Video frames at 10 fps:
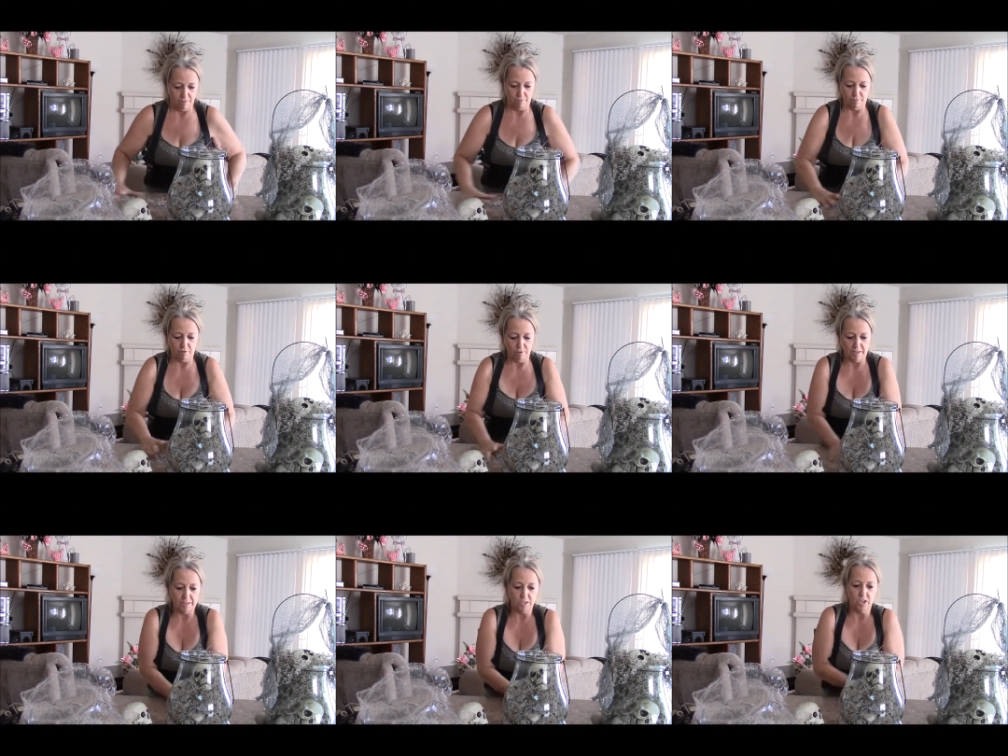Throw it
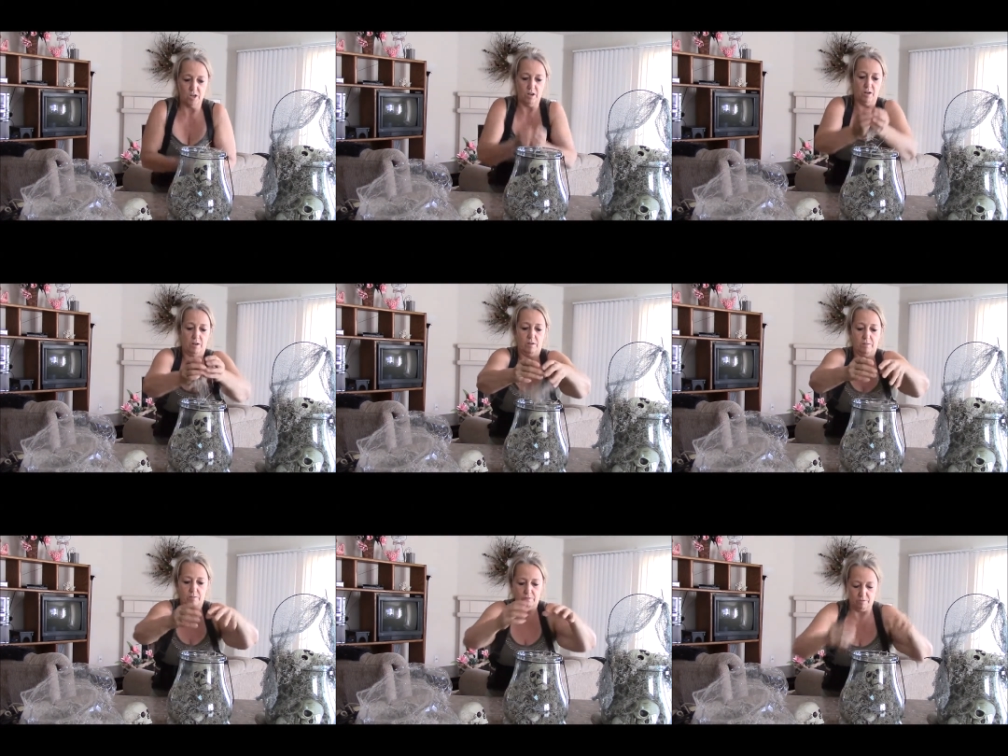in the jar
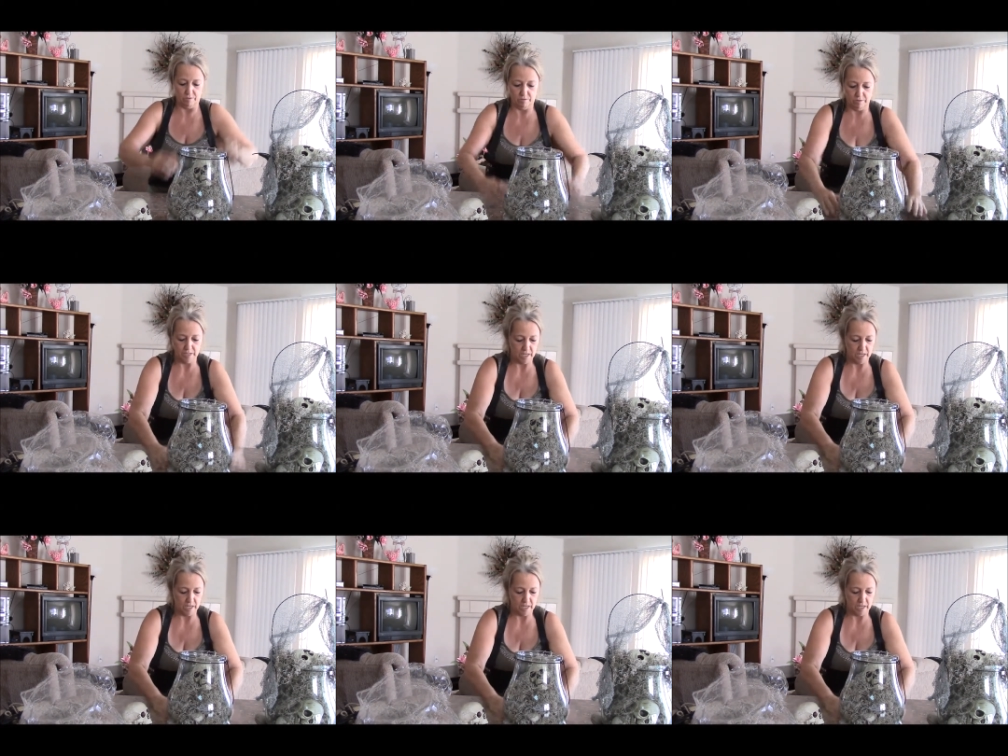over its